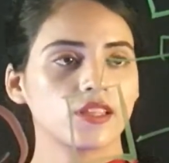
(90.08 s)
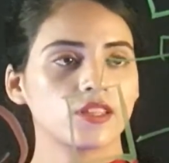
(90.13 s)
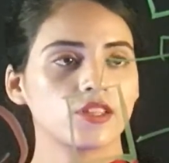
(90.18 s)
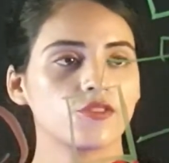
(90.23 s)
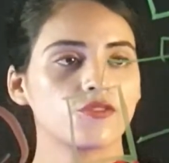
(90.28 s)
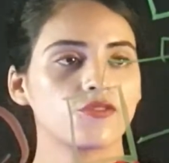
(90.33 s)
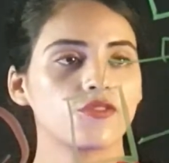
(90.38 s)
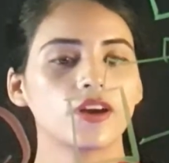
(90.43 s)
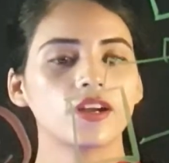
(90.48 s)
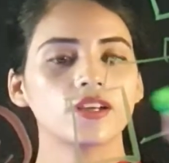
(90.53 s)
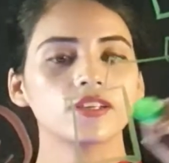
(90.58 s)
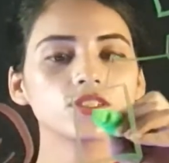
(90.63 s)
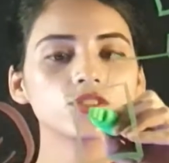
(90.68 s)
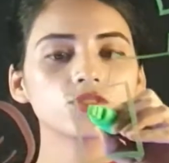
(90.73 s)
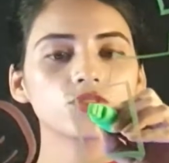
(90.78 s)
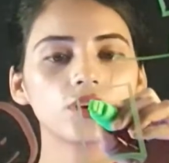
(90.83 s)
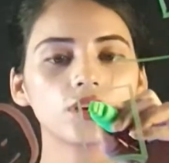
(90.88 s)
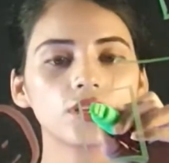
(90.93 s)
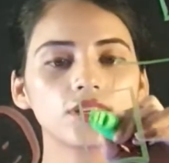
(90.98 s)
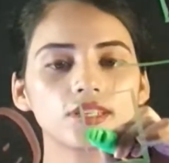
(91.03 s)
The
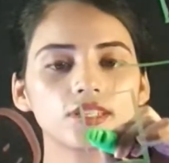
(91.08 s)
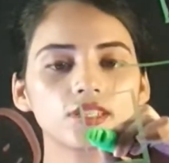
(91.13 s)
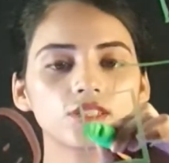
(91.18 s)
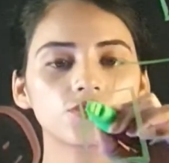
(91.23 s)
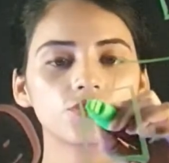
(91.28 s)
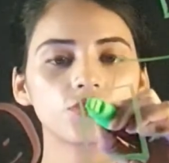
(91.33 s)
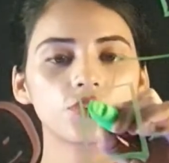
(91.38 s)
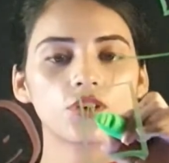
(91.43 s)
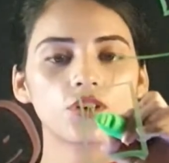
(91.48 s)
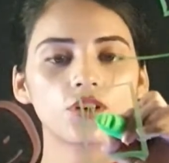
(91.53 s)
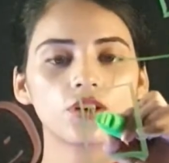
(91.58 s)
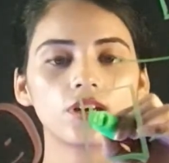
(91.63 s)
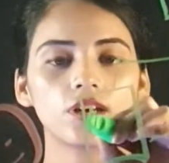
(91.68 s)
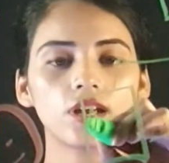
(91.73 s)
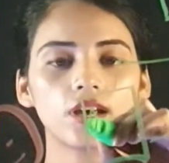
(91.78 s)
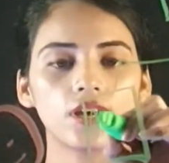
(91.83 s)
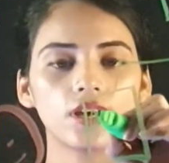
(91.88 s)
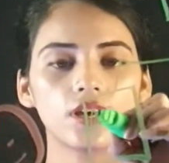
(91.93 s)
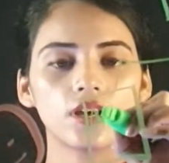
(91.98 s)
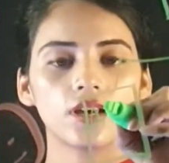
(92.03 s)
first one is
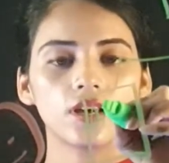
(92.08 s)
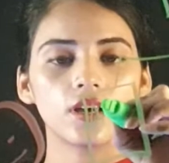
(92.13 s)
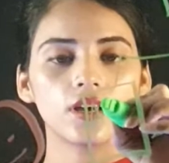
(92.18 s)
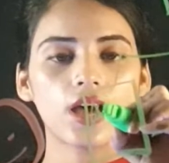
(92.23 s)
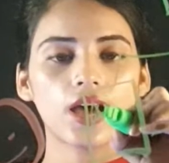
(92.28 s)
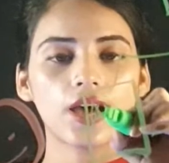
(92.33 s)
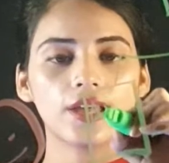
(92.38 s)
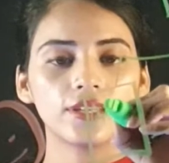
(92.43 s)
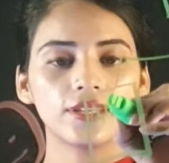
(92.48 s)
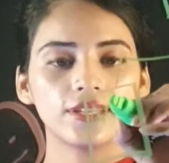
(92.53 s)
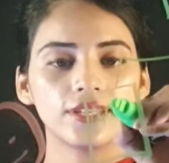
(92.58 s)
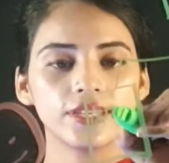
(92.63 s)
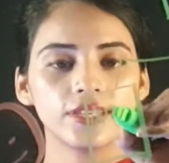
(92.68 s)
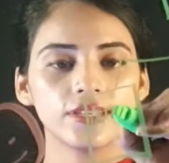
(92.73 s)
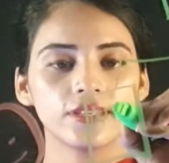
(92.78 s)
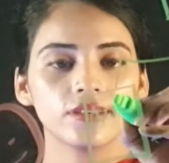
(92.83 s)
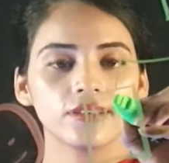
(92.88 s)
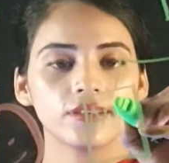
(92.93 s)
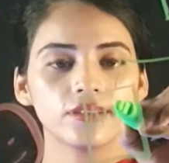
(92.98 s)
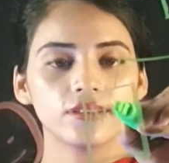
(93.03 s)
for
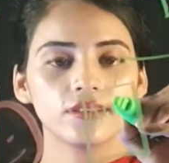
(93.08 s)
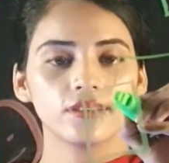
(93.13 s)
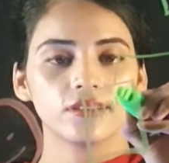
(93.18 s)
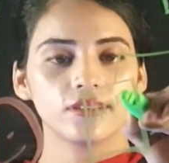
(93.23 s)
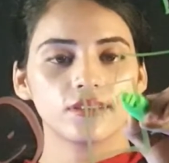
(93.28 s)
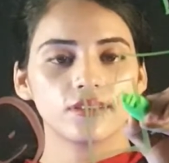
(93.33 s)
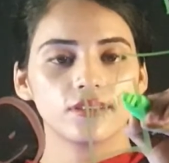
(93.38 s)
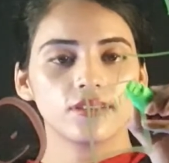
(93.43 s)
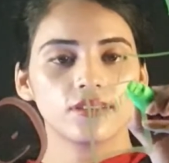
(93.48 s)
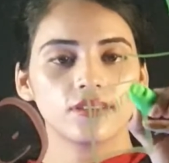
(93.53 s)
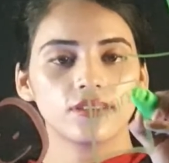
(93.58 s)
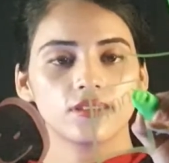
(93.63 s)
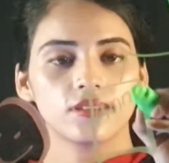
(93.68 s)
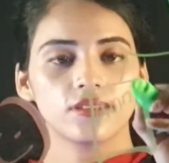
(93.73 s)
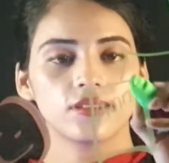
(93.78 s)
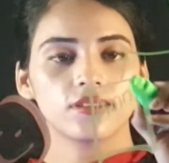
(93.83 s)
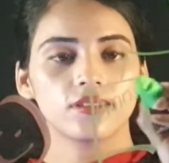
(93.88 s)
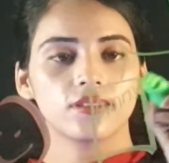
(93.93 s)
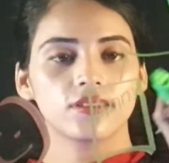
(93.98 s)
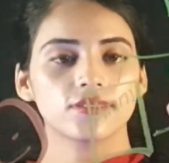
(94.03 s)
Anni,
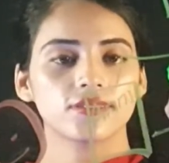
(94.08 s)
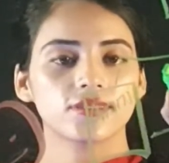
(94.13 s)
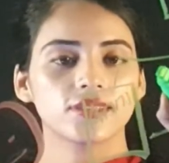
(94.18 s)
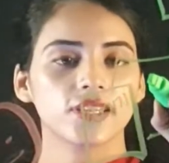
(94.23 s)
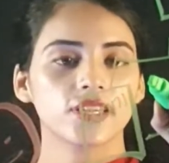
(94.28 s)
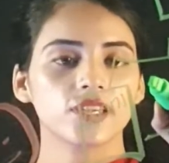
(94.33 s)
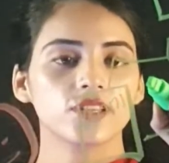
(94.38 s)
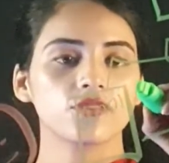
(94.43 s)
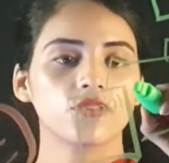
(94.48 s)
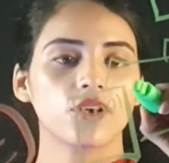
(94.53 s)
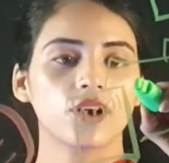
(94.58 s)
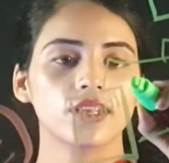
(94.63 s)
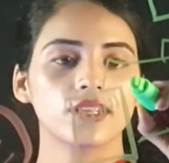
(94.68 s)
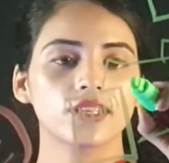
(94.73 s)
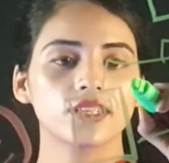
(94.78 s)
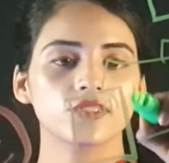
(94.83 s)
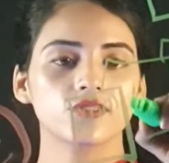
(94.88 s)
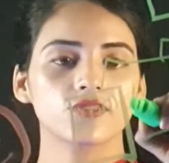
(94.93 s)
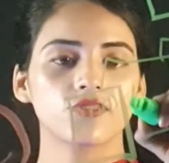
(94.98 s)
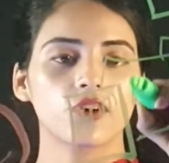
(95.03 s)
second one
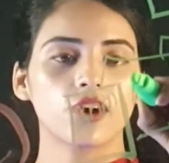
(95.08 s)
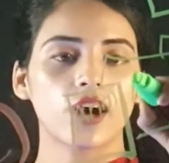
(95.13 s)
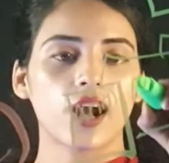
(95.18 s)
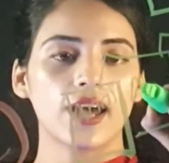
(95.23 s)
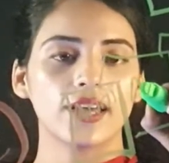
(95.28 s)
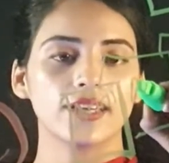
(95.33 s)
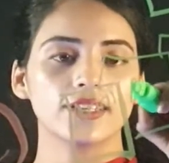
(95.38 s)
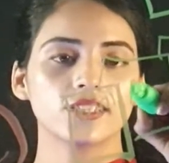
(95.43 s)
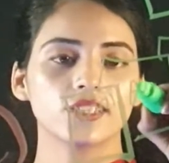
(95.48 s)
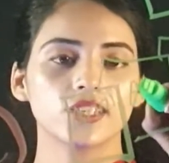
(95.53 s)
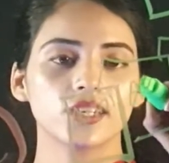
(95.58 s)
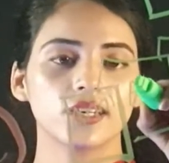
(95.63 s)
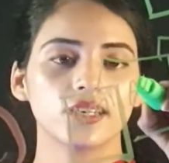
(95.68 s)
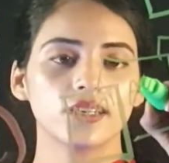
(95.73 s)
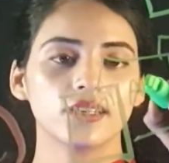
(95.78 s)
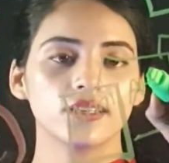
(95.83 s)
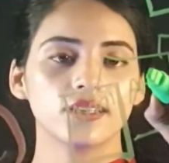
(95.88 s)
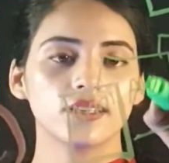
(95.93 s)
is for Aisha,